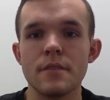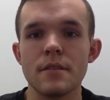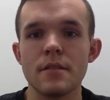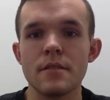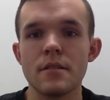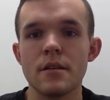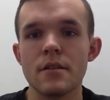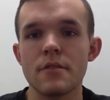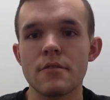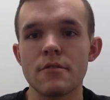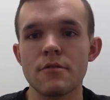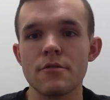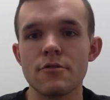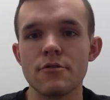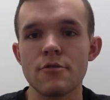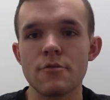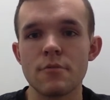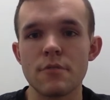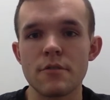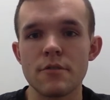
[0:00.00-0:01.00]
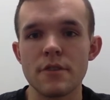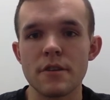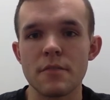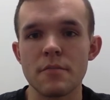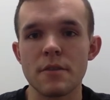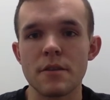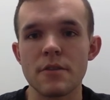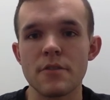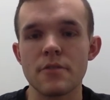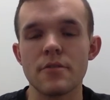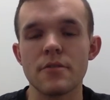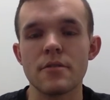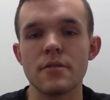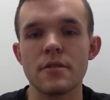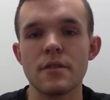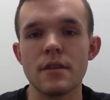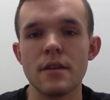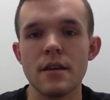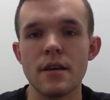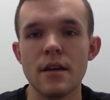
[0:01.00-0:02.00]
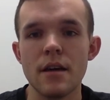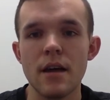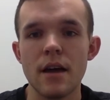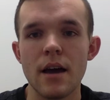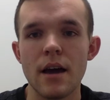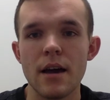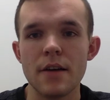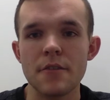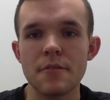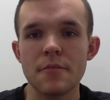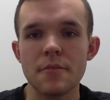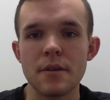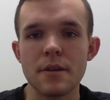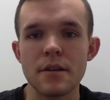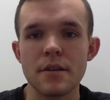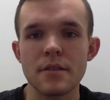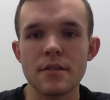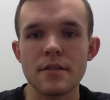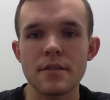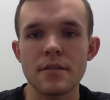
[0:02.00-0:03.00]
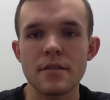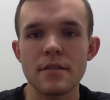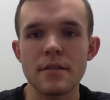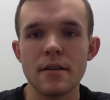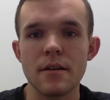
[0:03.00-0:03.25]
lots of suprasegmental aspects